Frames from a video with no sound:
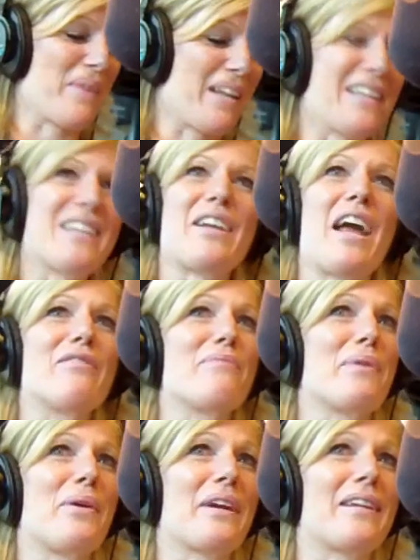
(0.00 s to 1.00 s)
but at least I
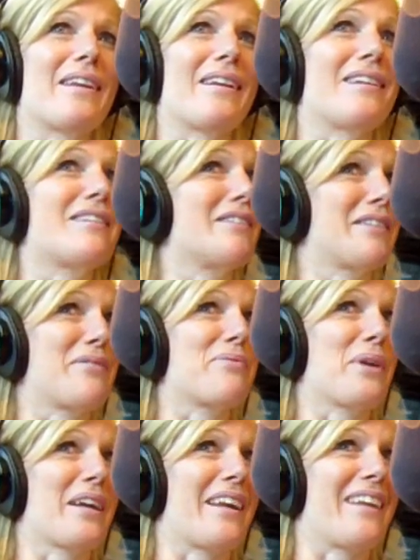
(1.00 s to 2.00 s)
haven't broken it and I still can
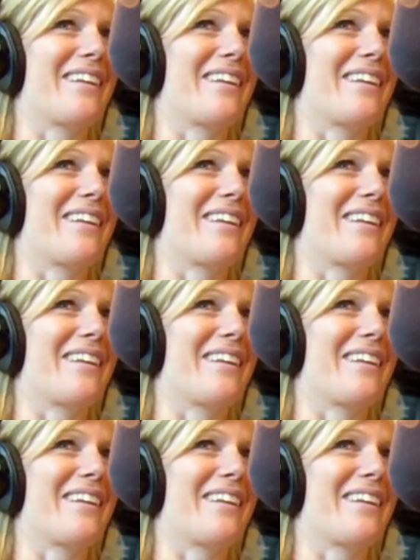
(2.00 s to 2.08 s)
work it.